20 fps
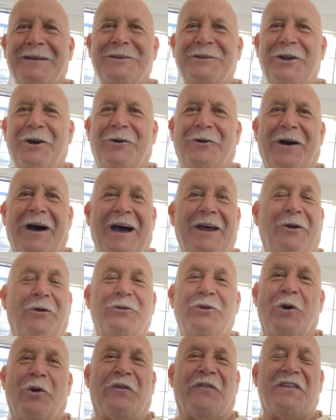No, I
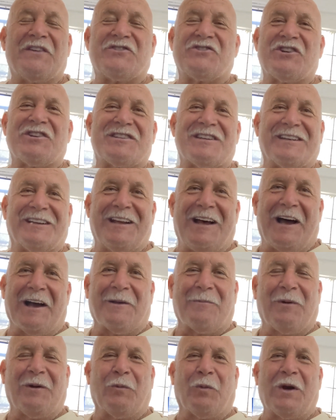don't know if it's just
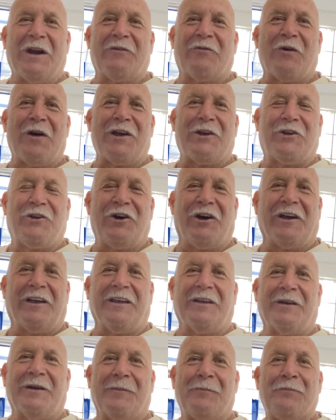luck, but whenever I
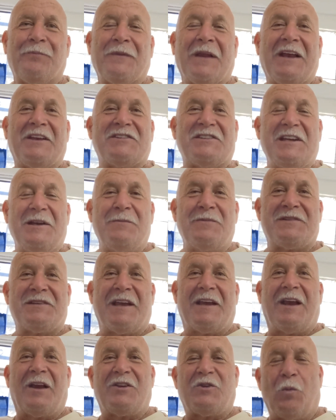cook, it seems
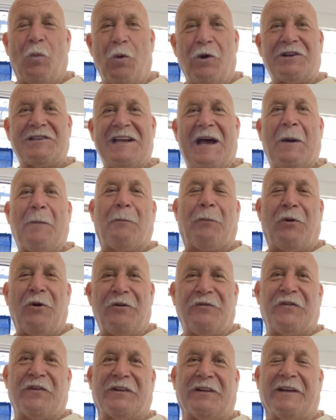that it works out
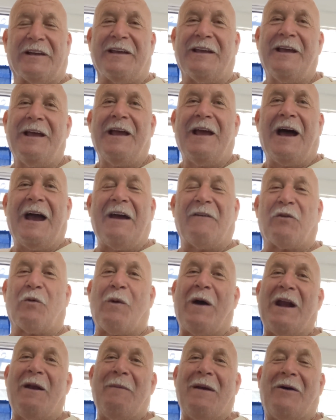perfectly. I have the
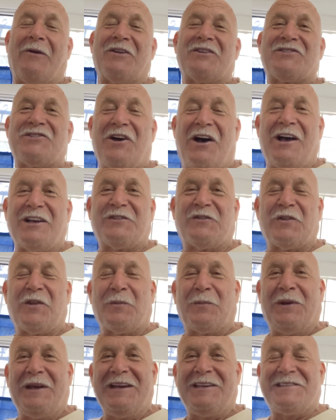right amount of sauce for
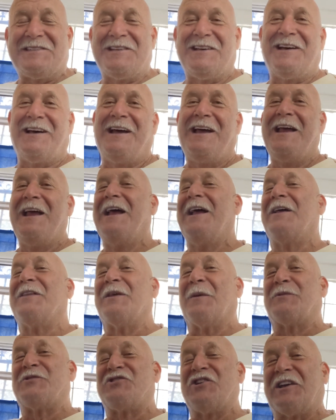the pizza.
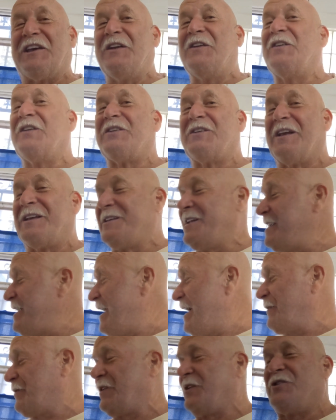The chicken
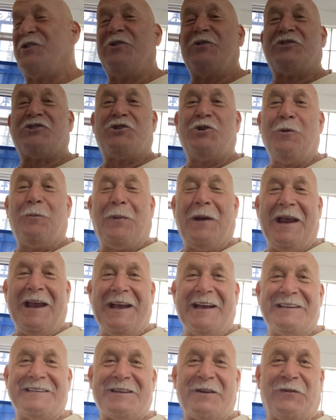didn't have to use 2
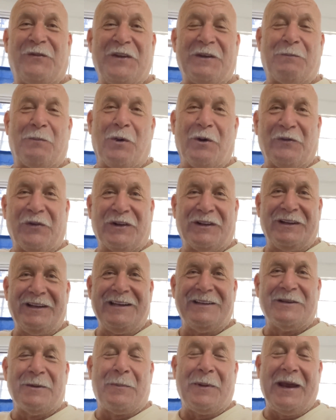pans. It fit
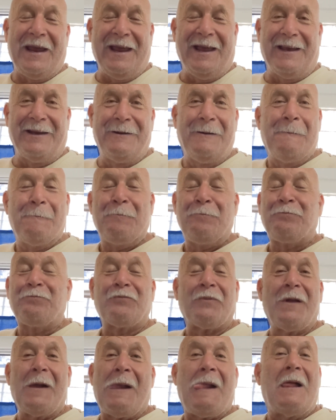perfectly in the pan.
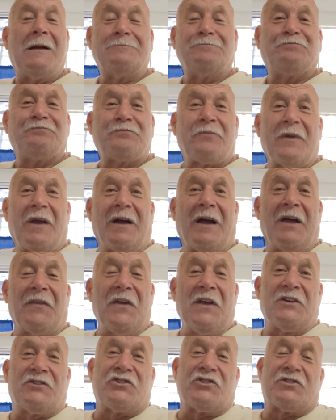I
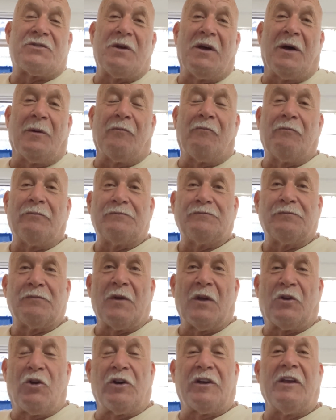think it's just
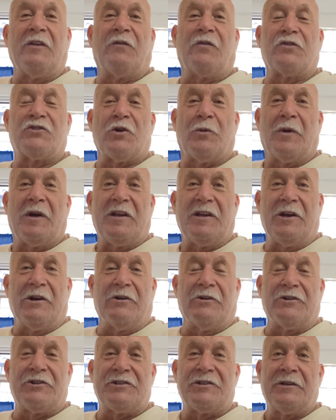cooking for so many
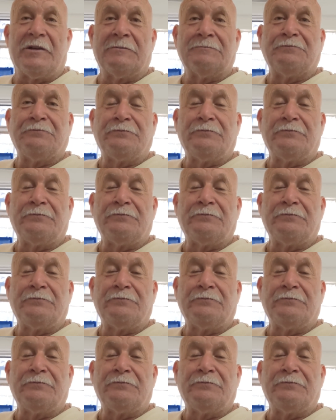years.